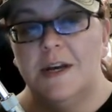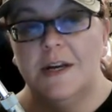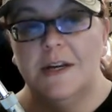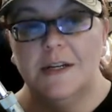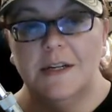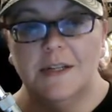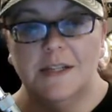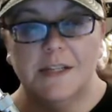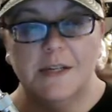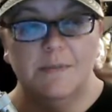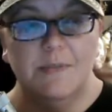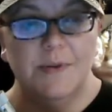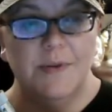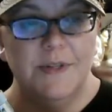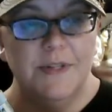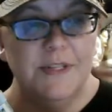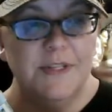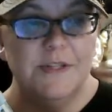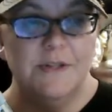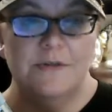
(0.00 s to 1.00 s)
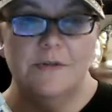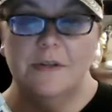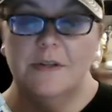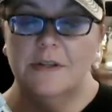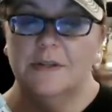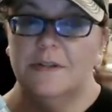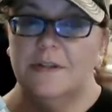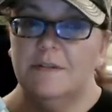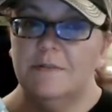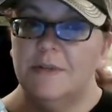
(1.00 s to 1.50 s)
And I said, please do
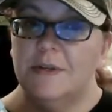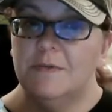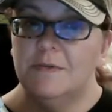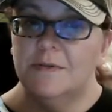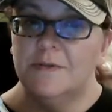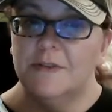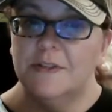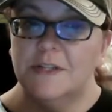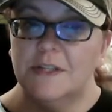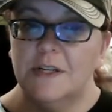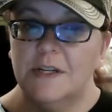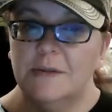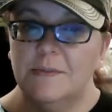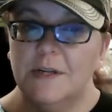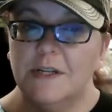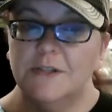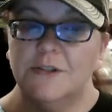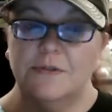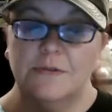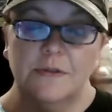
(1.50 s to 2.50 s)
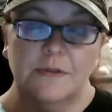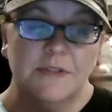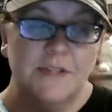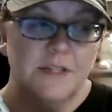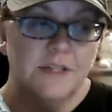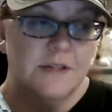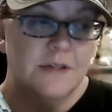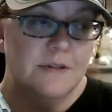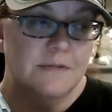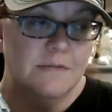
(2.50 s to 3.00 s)
not leave me with this game. I truly
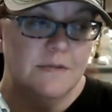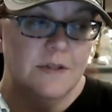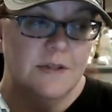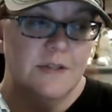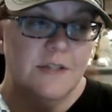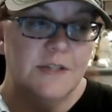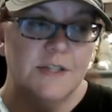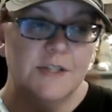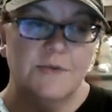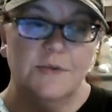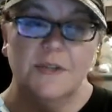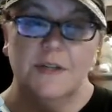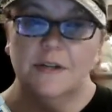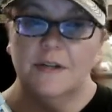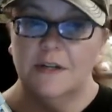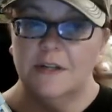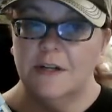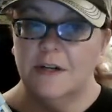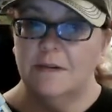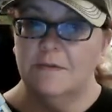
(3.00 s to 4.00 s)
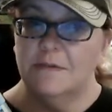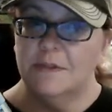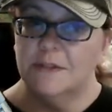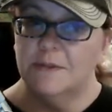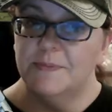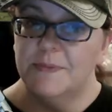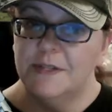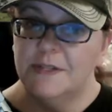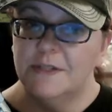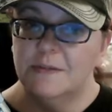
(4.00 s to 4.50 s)
did not realize when I got it, it was
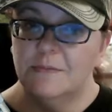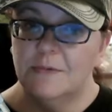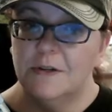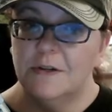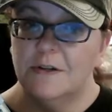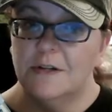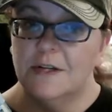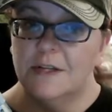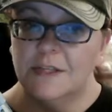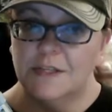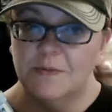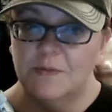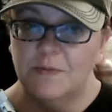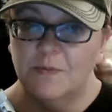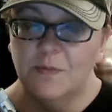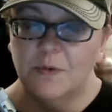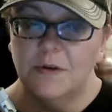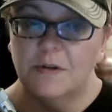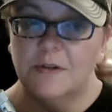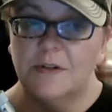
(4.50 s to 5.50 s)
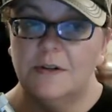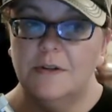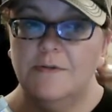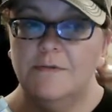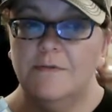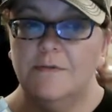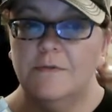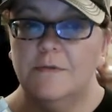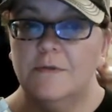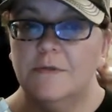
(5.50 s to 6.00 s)
abandonware. It has been worked on
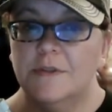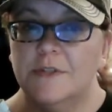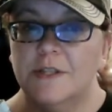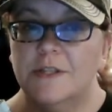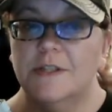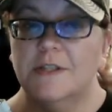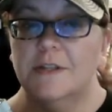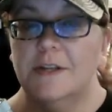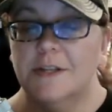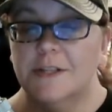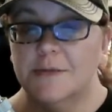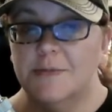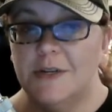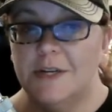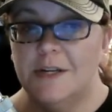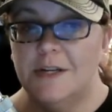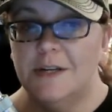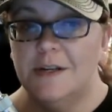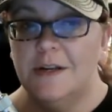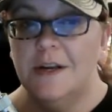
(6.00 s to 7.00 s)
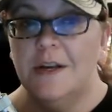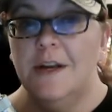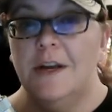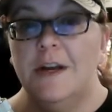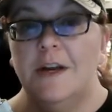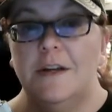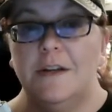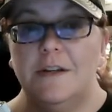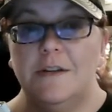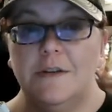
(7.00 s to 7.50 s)
for since last May.
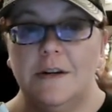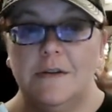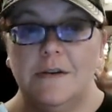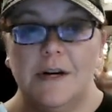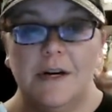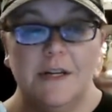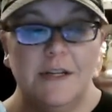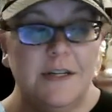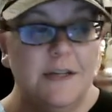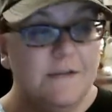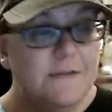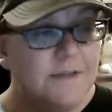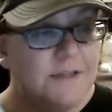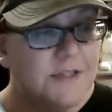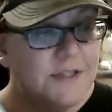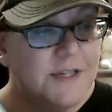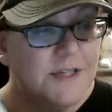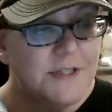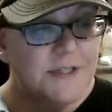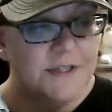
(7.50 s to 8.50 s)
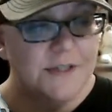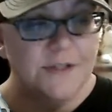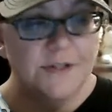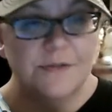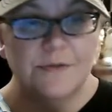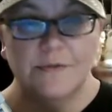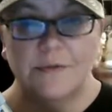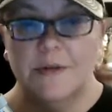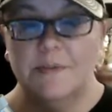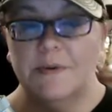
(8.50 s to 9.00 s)
You know, I even intended
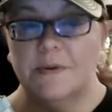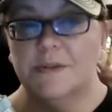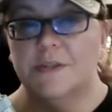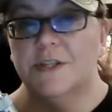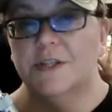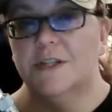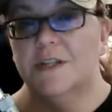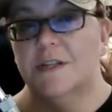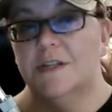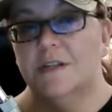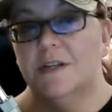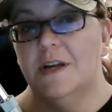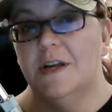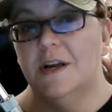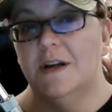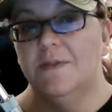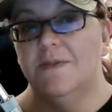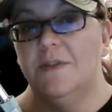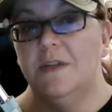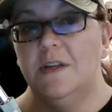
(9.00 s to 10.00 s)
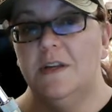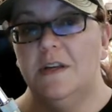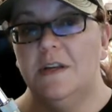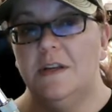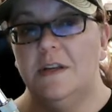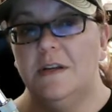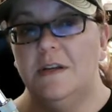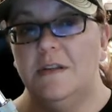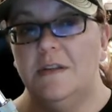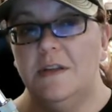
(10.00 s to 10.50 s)
to repurchase it at
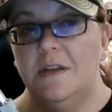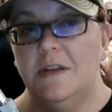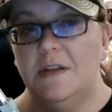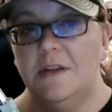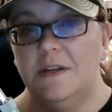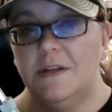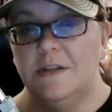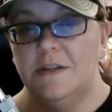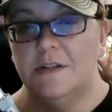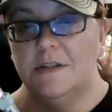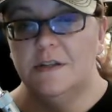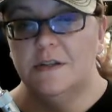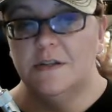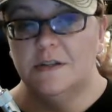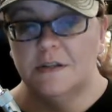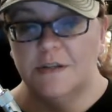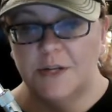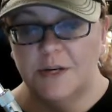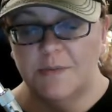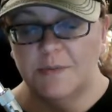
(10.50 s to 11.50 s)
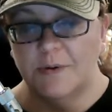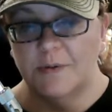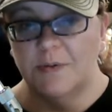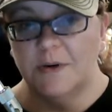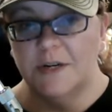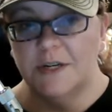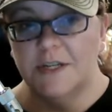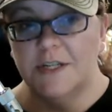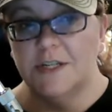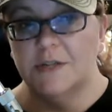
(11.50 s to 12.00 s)
the
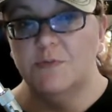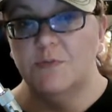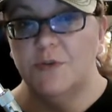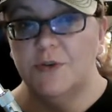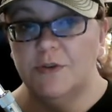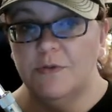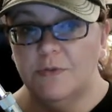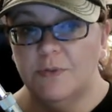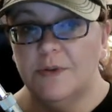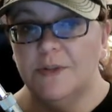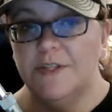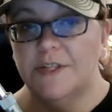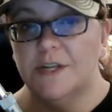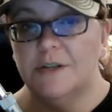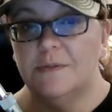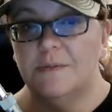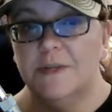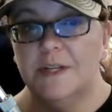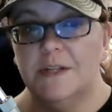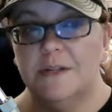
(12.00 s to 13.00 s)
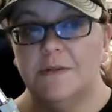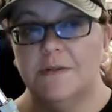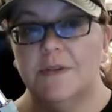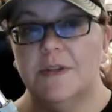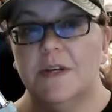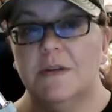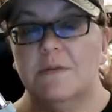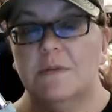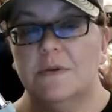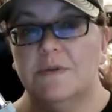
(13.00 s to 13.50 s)
cheaper price. Will you please help me
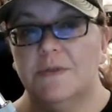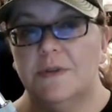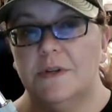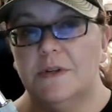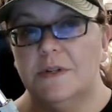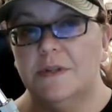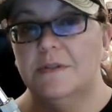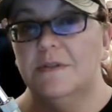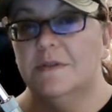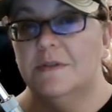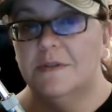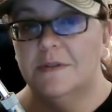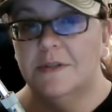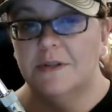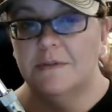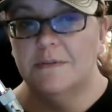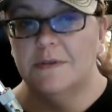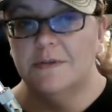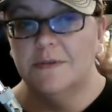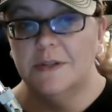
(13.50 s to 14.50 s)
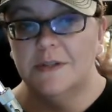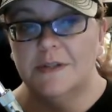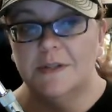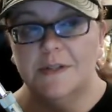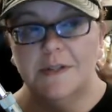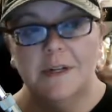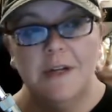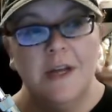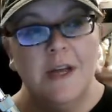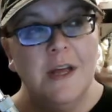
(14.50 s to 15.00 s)
out? They will not. They will
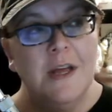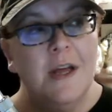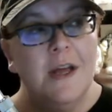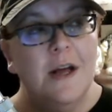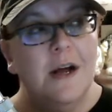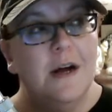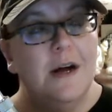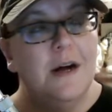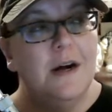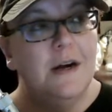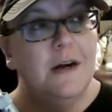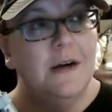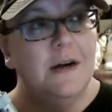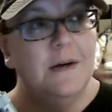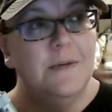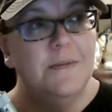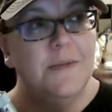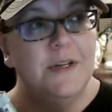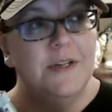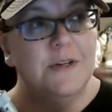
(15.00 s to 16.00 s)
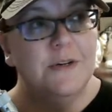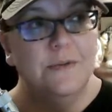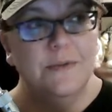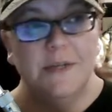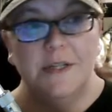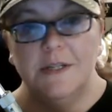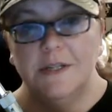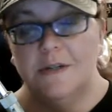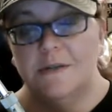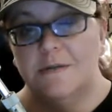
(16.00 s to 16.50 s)
not. They
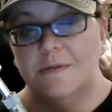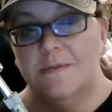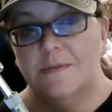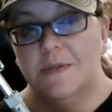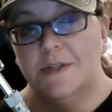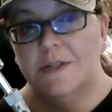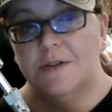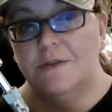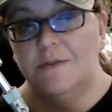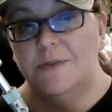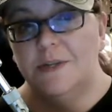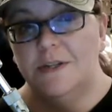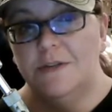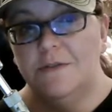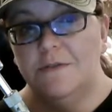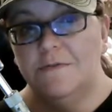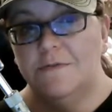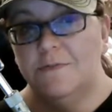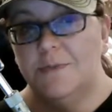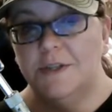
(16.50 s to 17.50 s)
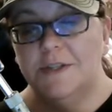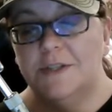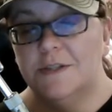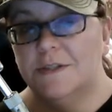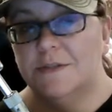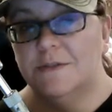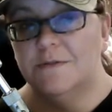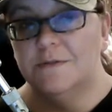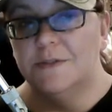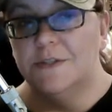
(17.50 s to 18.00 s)
told me no. They told me you've
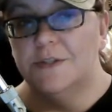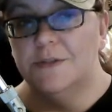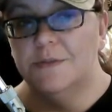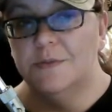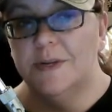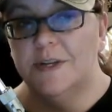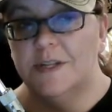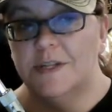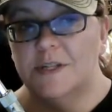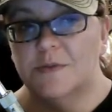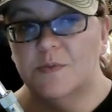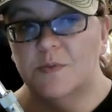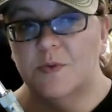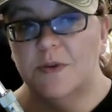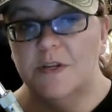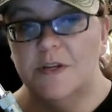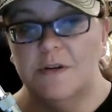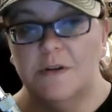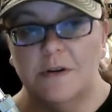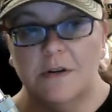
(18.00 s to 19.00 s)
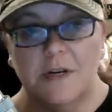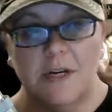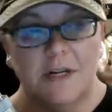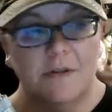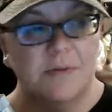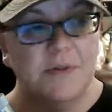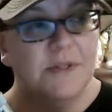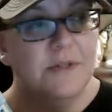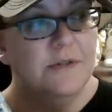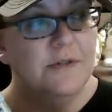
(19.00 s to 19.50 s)
played it over 2 weeks. We
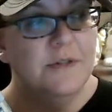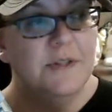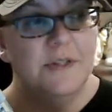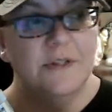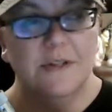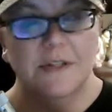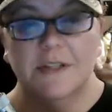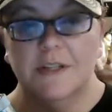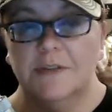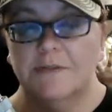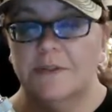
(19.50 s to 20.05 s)
are absolutely not